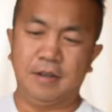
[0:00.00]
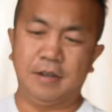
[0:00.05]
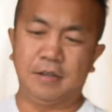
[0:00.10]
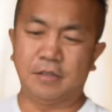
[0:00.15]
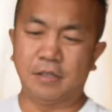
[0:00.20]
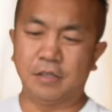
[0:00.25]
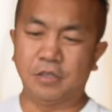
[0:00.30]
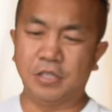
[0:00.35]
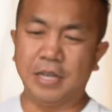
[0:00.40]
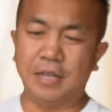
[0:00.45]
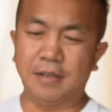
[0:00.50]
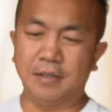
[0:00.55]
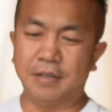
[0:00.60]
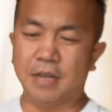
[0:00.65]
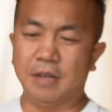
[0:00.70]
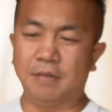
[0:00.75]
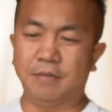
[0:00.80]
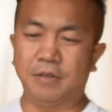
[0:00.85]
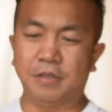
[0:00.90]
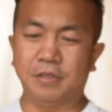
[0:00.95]
Here's the gel
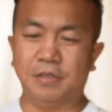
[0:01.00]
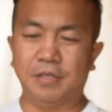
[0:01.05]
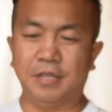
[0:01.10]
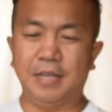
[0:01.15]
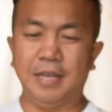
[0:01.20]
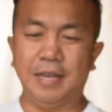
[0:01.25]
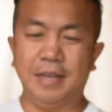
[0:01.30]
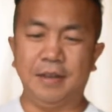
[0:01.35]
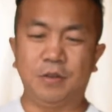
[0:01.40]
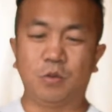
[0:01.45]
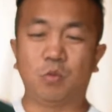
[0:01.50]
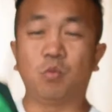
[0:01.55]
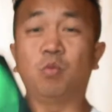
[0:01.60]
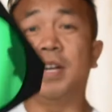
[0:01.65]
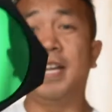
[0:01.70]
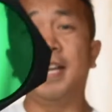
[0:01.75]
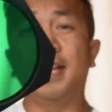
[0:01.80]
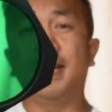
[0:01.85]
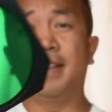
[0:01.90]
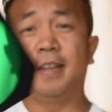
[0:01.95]
covers. You get
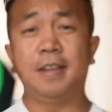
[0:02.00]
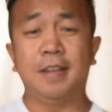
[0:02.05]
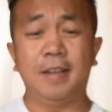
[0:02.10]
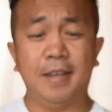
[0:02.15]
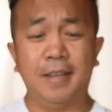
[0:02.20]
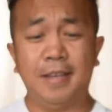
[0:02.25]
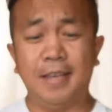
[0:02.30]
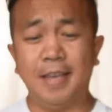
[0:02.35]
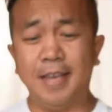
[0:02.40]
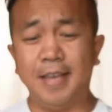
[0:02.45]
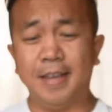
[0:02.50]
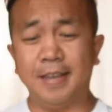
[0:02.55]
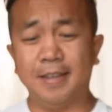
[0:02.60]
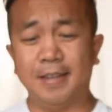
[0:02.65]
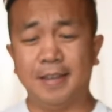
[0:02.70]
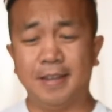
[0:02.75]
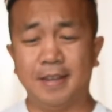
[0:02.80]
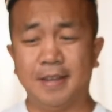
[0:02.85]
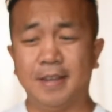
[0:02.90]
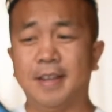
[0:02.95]
green, you get
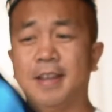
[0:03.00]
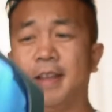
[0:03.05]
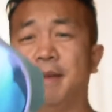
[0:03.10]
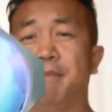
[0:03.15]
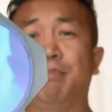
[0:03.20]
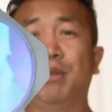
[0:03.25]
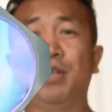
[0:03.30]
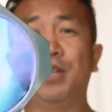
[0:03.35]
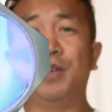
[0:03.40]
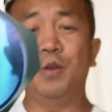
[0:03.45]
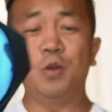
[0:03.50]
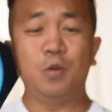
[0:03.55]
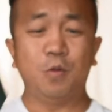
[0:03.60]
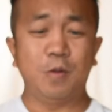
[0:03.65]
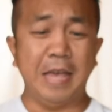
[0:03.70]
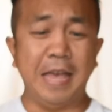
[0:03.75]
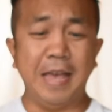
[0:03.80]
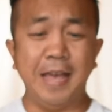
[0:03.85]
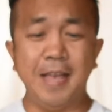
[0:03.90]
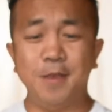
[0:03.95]

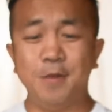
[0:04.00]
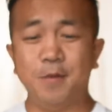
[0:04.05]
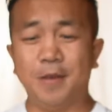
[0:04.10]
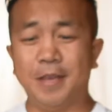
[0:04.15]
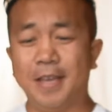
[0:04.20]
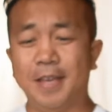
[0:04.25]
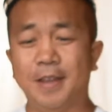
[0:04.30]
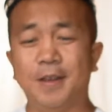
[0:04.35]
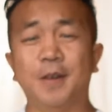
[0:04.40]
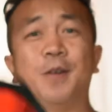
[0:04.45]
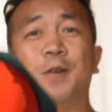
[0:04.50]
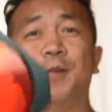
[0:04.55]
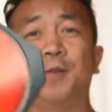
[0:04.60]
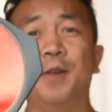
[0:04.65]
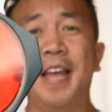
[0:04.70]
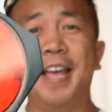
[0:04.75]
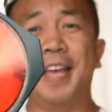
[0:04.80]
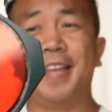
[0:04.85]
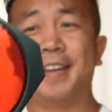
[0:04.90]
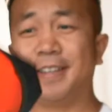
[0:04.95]
blue, and you get
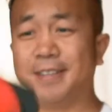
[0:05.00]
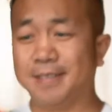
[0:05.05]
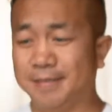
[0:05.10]
red.